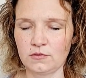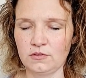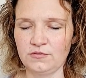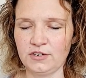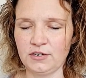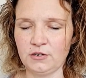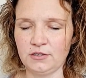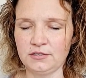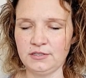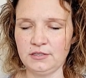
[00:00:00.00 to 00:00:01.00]
Very
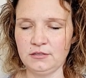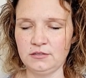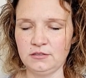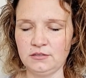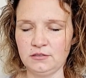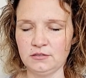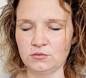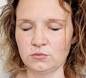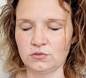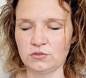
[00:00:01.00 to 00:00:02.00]
hard to ease into this
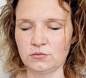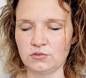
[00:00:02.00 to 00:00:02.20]
one, I will